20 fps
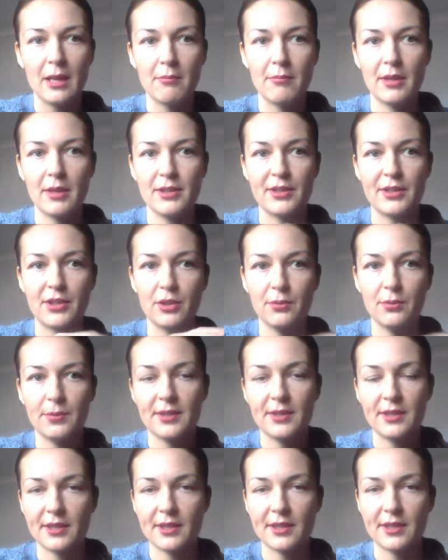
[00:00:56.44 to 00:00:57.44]
been super
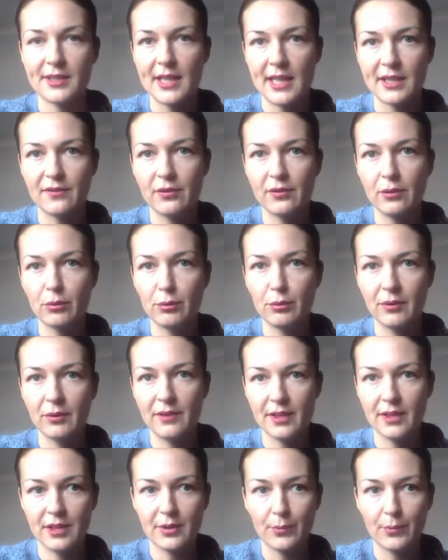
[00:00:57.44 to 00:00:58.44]
successful with
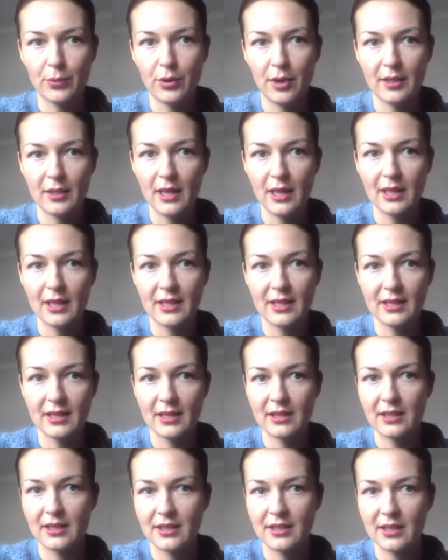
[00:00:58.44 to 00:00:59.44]
this product. This,
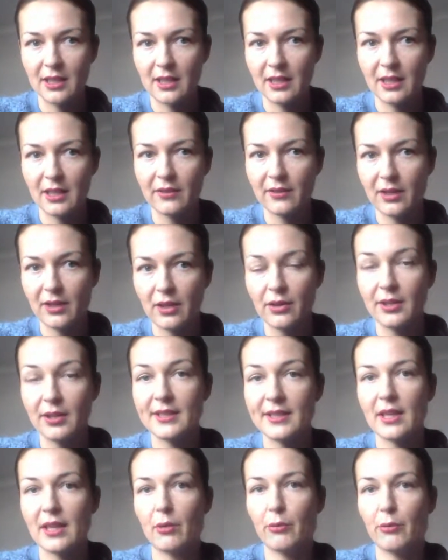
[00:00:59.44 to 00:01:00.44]
this ClickVio
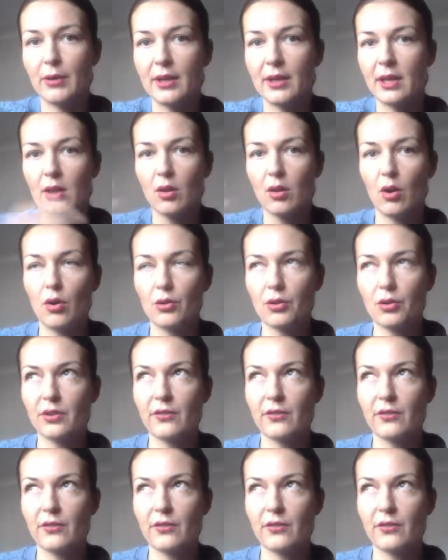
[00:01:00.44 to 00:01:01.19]
is a relaunch